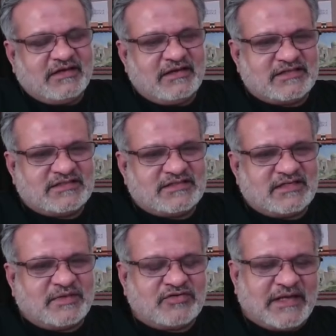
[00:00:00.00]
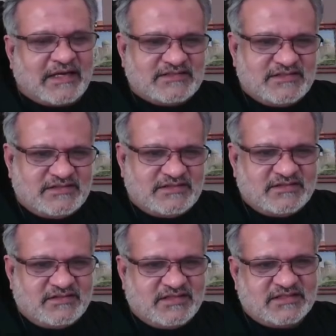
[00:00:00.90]
And it's about
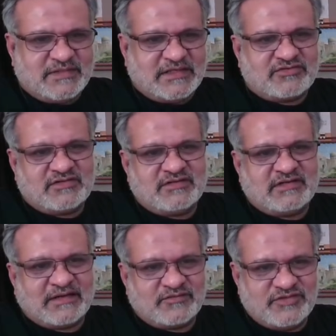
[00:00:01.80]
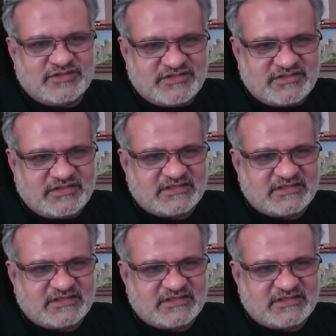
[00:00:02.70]
access, it's about language,